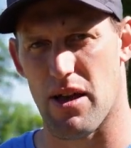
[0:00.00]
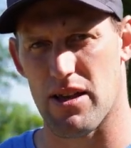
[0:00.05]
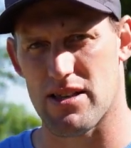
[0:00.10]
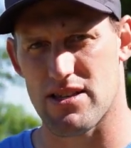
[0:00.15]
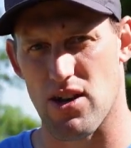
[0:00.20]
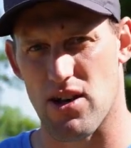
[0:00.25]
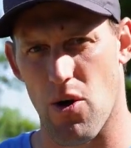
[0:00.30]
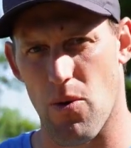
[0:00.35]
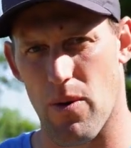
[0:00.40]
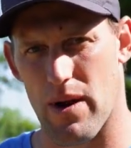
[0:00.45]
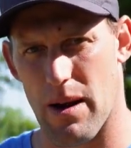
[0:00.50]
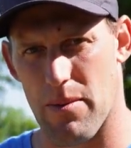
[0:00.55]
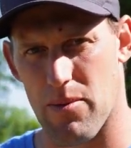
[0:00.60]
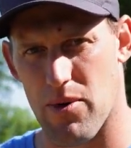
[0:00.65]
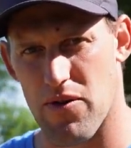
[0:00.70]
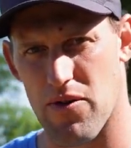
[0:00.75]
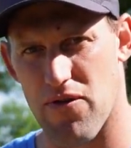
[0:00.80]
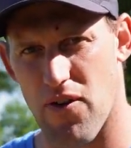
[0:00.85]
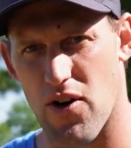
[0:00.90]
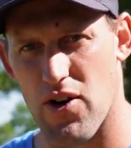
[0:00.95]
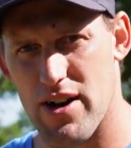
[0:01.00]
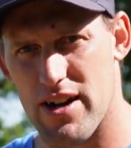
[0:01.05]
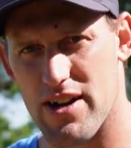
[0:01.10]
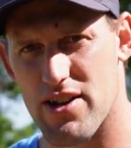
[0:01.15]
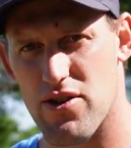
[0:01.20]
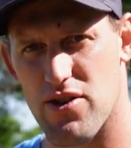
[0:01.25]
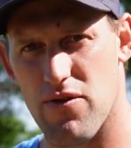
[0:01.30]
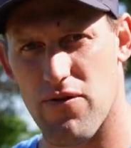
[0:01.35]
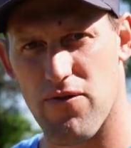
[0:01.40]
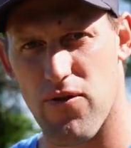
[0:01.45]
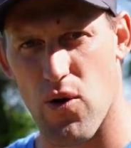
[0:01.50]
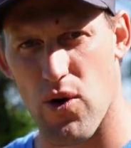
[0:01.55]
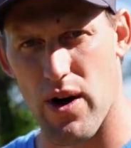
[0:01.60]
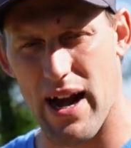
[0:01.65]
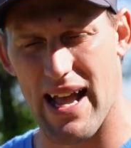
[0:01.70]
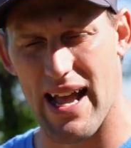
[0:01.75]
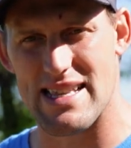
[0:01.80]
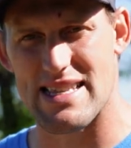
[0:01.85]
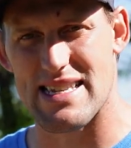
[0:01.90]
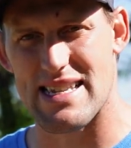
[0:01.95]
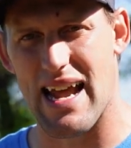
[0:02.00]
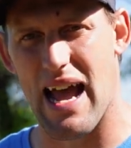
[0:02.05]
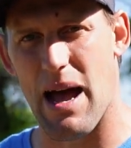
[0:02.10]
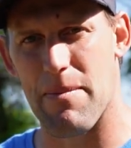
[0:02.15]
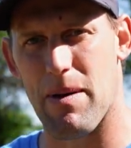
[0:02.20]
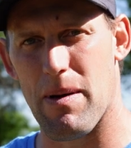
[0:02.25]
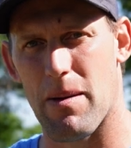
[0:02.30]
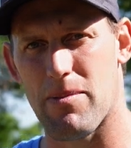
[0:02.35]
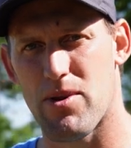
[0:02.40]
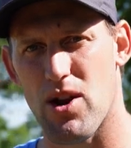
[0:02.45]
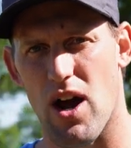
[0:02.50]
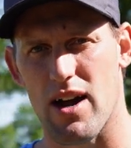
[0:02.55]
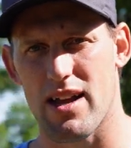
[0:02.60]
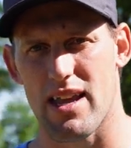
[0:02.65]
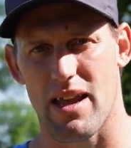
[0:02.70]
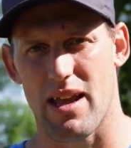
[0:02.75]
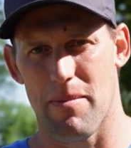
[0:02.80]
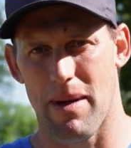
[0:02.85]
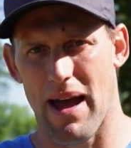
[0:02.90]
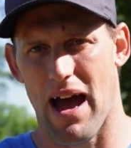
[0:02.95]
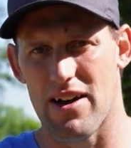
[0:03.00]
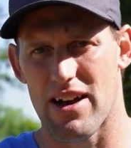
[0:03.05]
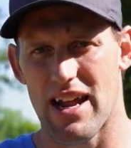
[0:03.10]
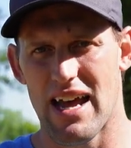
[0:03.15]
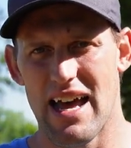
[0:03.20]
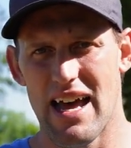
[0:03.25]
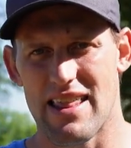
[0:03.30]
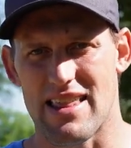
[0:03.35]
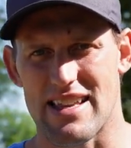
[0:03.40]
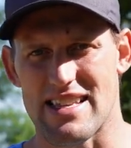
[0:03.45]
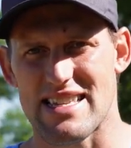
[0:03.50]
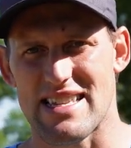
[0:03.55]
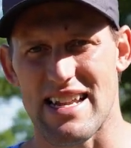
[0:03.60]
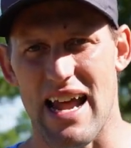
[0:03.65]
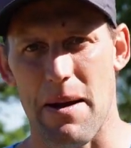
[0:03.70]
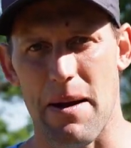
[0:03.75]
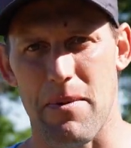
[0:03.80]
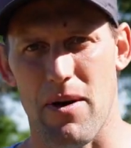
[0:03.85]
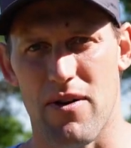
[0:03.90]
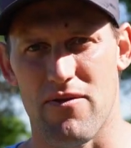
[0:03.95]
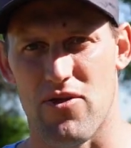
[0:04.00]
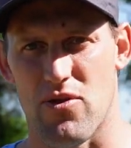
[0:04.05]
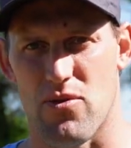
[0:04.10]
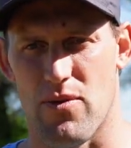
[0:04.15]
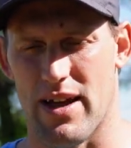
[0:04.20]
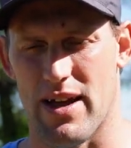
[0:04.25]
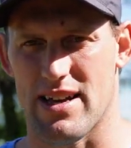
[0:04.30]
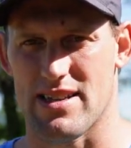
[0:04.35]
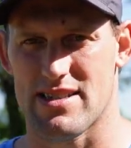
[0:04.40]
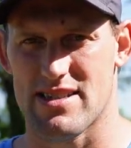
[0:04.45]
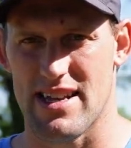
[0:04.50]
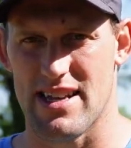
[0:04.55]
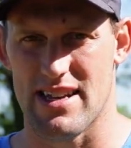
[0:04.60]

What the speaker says: So when I'm referring to forehand snap, I'm talking about the snap of the wrist.